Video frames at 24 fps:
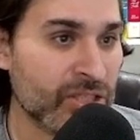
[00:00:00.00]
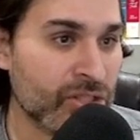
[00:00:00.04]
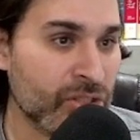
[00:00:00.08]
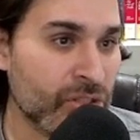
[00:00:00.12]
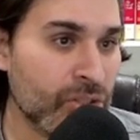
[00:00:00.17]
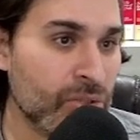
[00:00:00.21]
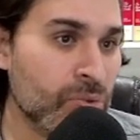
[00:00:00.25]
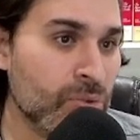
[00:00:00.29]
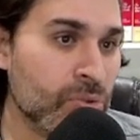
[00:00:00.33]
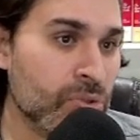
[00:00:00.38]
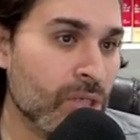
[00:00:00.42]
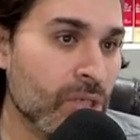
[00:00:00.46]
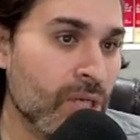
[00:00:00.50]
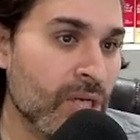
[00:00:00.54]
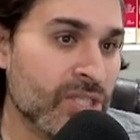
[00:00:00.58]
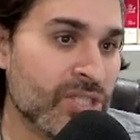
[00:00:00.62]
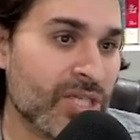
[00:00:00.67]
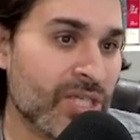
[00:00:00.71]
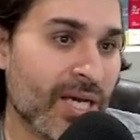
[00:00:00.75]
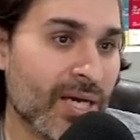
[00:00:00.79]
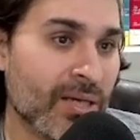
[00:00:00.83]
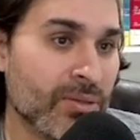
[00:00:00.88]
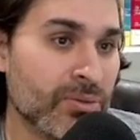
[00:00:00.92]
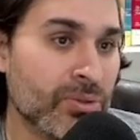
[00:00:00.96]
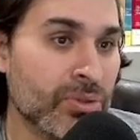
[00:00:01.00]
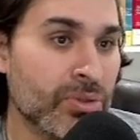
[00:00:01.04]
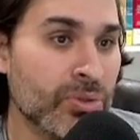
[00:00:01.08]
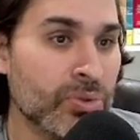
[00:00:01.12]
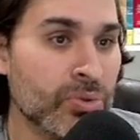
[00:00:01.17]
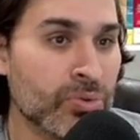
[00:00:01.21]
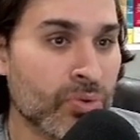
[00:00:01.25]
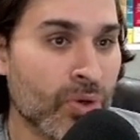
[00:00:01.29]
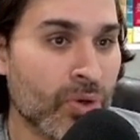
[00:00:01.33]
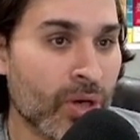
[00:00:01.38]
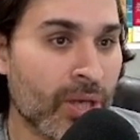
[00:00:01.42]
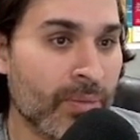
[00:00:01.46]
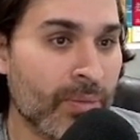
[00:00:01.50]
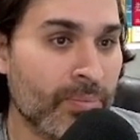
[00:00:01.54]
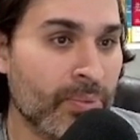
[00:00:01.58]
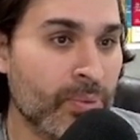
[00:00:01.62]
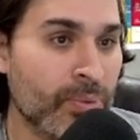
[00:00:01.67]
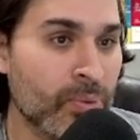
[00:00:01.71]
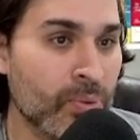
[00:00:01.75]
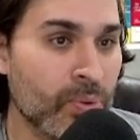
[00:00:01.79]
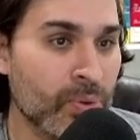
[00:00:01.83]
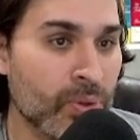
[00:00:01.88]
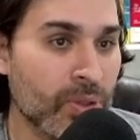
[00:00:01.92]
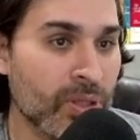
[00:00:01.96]
news. Check out the new Rocket
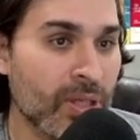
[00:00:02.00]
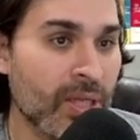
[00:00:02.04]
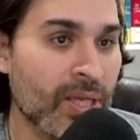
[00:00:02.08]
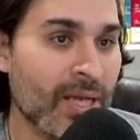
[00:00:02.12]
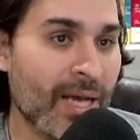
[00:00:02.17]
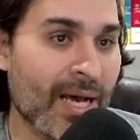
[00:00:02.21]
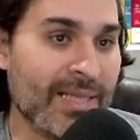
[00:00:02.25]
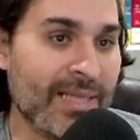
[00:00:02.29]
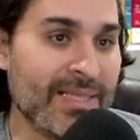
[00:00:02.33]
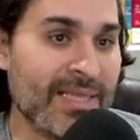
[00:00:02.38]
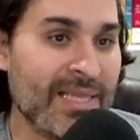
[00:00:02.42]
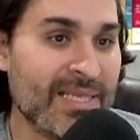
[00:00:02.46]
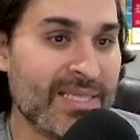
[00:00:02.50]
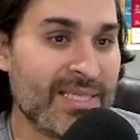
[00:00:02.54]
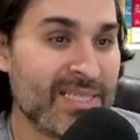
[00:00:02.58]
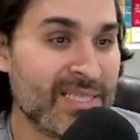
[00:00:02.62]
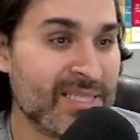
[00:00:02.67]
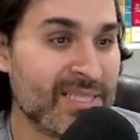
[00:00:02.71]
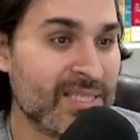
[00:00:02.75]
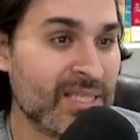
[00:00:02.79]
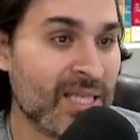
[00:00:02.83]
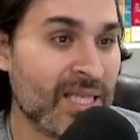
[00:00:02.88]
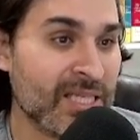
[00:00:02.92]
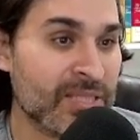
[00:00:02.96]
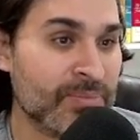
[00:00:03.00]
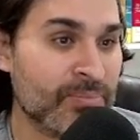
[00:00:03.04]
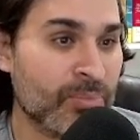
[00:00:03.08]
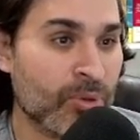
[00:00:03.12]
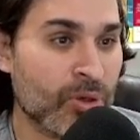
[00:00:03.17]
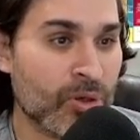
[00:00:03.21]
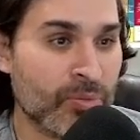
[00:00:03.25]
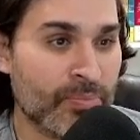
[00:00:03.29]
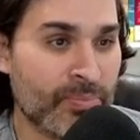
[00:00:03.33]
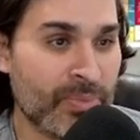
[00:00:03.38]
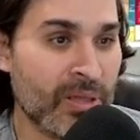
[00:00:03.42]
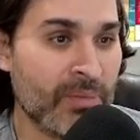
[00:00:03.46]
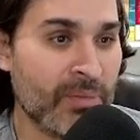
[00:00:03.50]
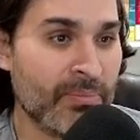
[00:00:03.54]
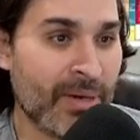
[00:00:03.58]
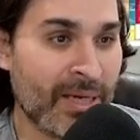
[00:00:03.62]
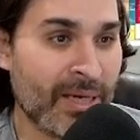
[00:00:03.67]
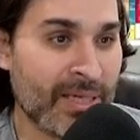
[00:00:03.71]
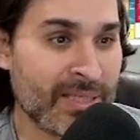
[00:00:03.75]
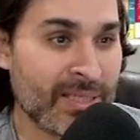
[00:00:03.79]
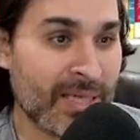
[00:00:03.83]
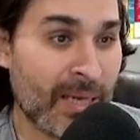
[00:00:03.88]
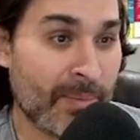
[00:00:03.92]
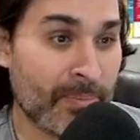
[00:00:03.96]
Pool analytics dashboard built
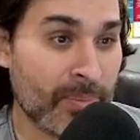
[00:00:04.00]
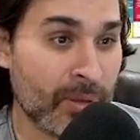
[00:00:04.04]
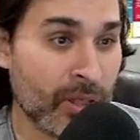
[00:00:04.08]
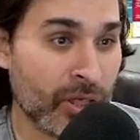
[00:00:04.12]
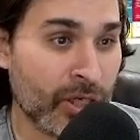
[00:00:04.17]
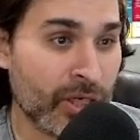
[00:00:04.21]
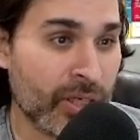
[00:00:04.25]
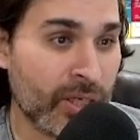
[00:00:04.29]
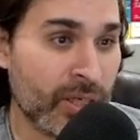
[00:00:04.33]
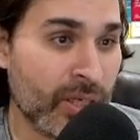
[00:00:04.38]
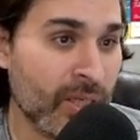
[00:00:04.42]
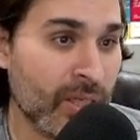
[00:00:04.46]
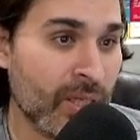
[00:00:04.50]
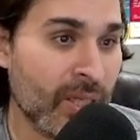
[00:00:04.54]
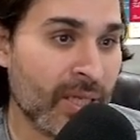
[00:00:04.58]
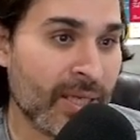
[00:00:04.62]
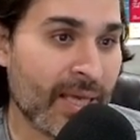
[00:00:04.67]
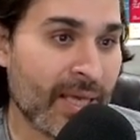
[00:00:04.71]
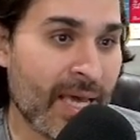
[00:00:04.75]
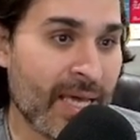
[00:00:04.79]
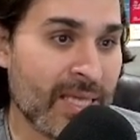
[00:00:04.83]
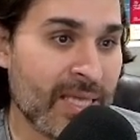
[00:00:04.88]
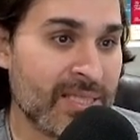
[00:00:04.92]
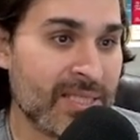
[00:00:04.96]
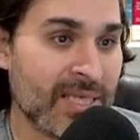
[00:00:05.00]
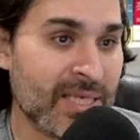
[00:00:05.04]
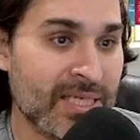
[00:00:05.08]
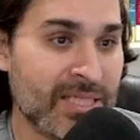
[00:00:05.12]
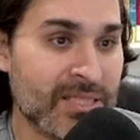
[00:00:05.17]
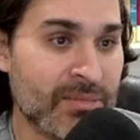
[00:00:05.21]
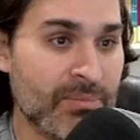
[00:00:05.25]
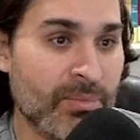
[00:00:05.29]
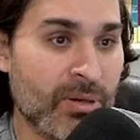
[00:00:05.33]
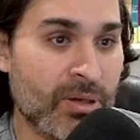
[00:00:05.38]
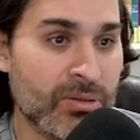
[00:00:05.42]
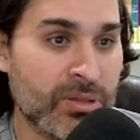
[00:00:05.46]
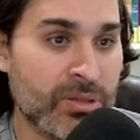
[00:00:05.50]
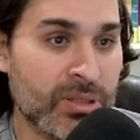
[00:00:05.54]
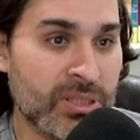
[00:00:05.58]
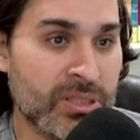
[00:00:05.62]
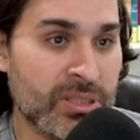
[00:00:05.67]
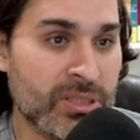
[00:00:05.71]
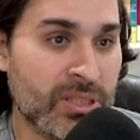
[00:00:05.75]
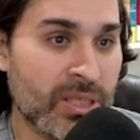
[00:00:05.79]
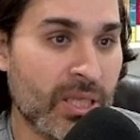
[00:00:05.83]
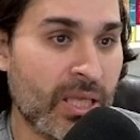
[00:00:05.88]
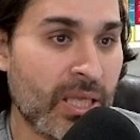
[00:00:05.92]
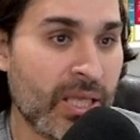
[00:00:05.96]
by DappLooker. Get insights about
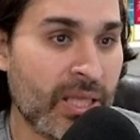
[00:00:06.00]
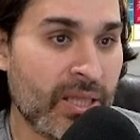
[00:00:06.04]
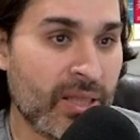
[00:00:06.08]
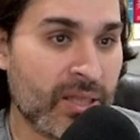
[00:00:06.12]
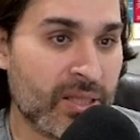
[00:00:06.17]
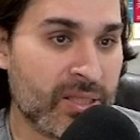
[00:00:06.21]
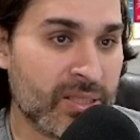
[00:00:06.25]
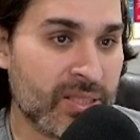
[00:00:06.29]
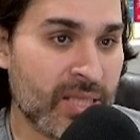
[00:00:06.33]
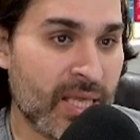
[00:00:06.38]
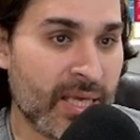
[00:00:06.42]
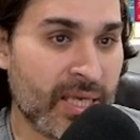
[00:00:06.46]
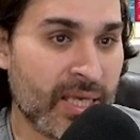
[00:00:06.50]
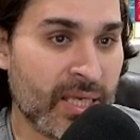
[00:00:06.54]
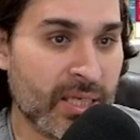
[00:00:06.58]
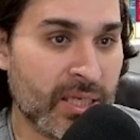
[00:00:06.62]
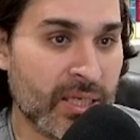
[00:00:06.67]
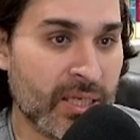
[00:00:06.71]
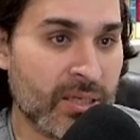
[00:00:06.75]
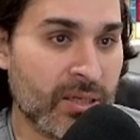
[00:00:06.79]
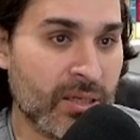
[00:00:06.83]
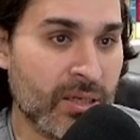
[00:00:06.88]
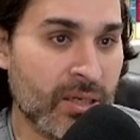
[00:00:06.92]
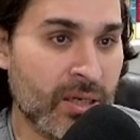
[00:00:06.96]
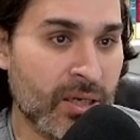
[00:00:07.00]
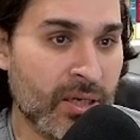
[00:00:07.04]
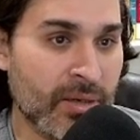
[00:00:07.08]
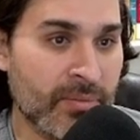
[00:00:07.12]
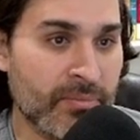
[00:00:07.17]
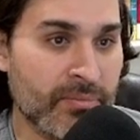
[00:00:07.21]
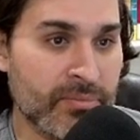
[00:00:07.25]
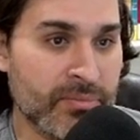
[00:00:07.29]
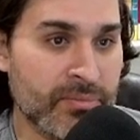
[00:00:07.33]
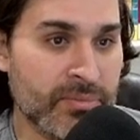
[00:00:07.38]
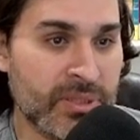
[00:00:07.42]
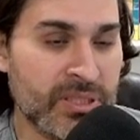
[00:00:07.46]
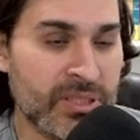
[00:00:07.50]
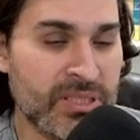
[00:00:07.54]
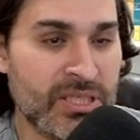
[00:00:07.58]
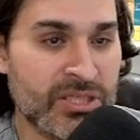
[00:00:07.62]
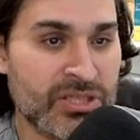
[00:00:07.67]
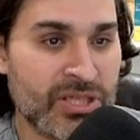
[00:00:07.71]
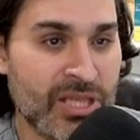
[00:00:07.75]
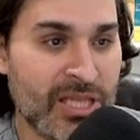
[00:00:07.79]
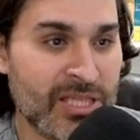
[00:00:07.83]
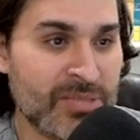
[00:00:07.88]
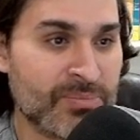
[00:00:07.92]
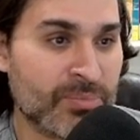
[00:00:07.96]
this ETH staking
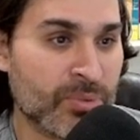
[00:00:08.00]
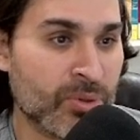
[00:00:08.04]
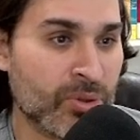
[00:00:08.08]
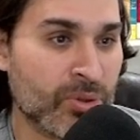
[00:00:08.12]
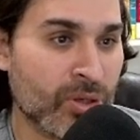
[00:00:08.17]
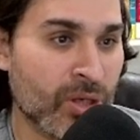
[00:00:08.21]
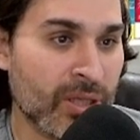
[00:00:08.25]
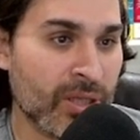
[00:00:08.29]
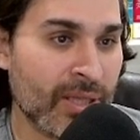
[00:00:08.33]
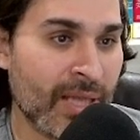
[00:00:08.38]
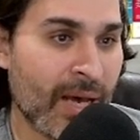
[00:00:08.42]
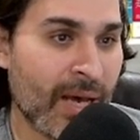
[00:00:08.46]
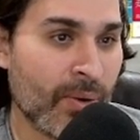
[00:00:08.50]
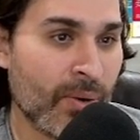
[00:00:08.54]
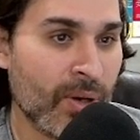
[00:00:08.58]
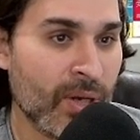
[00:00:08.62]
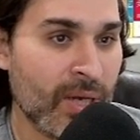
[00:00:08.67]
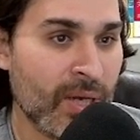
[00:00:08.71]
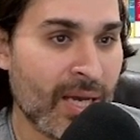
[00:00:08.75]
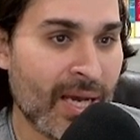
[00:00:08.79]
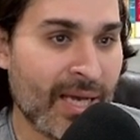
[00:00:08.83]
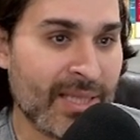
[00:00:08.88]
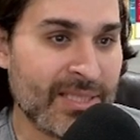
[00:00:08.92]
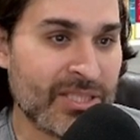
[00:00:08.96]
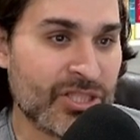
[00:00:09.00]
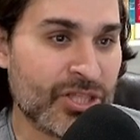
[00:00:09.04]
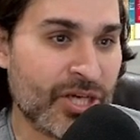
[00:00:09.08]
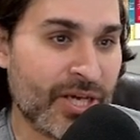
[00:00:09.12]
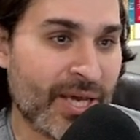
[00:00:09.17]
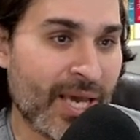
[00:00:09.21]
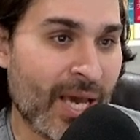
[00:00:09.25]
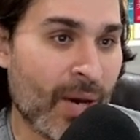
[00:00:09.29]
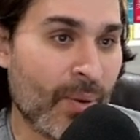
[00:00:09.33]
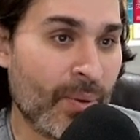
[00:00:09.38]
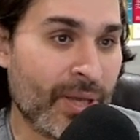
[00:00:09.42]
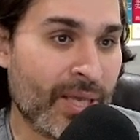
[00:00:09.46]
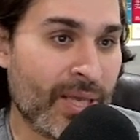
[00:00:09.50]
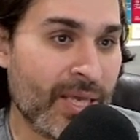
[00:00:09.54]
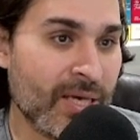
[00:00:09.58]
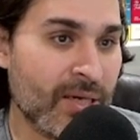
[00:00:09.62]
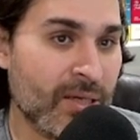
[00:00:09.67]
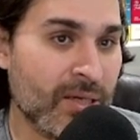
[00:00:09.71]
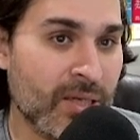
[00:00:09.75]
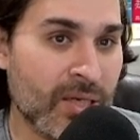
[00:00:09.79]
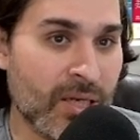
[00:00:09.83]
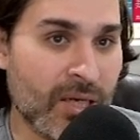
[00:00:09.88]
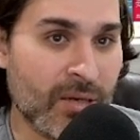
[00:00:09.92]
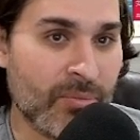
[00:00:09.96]
decentralized protocol now, and check it out here.
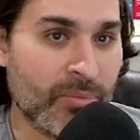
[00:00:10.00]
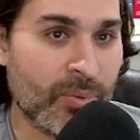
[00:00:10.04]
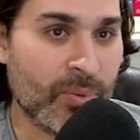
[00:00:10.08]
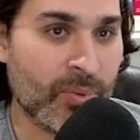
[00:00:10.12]
But when